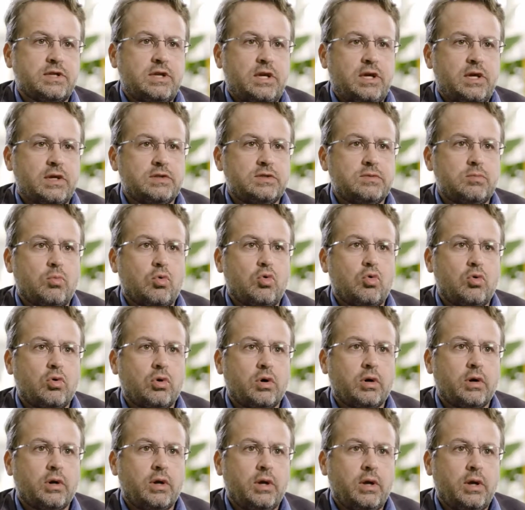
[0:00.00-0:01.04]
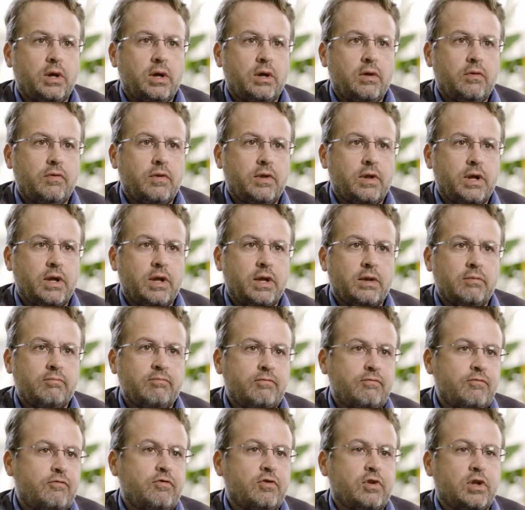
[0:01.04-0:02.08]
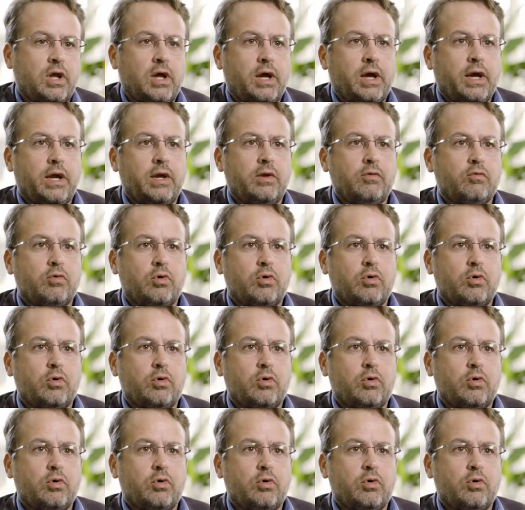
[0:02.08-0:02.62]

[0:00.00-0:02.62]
kids more than flying